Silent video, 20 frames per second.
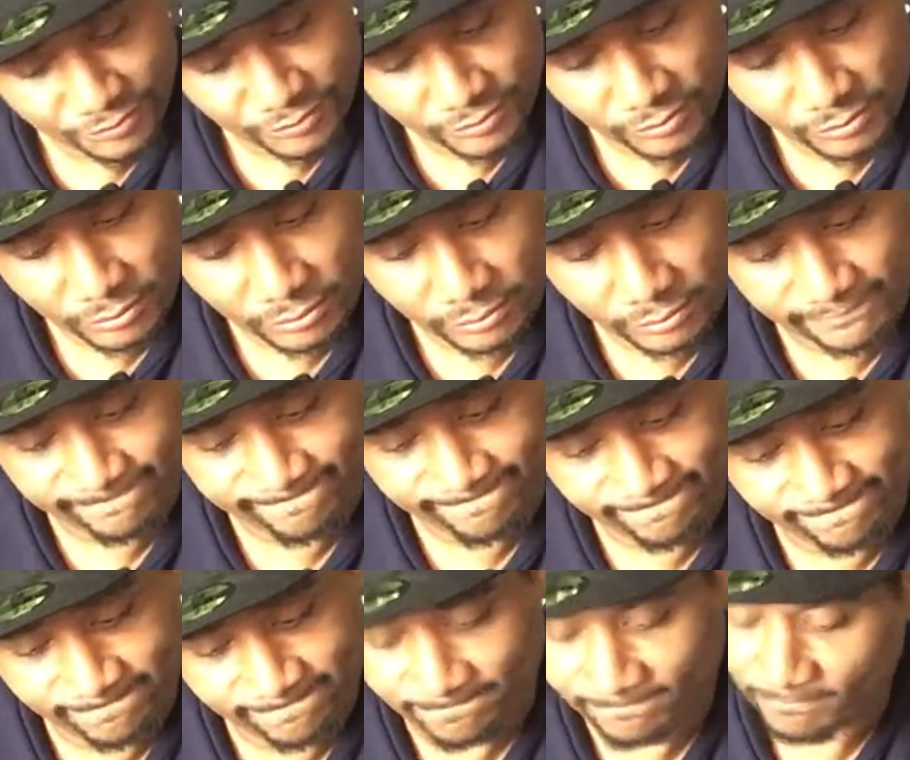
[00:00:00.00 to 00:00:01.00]

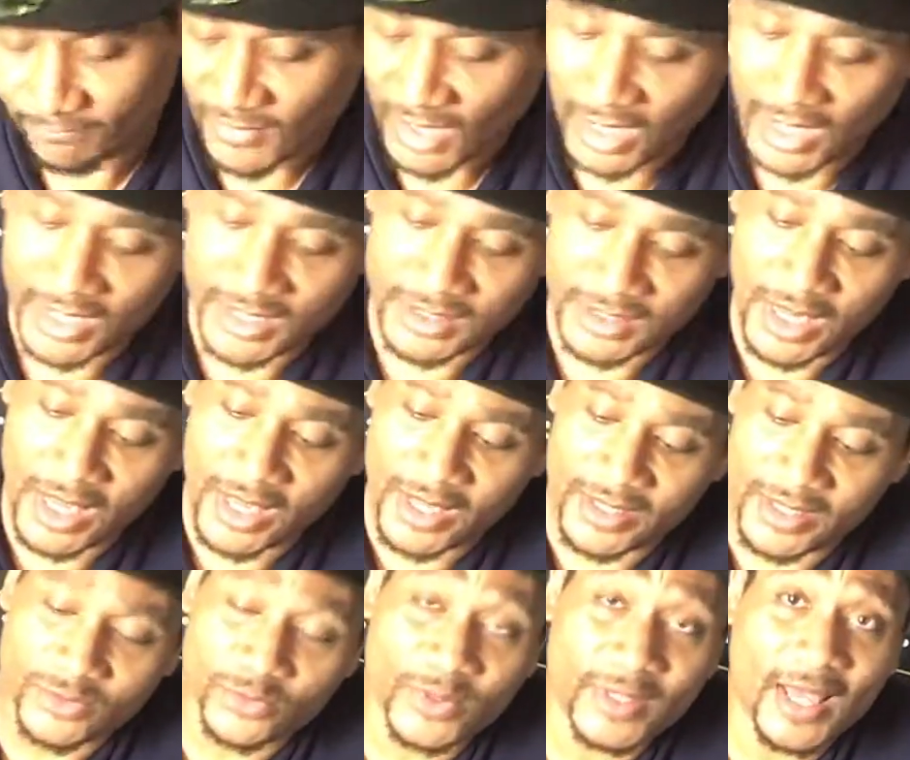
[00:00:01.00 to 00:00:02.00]
Mm, it says we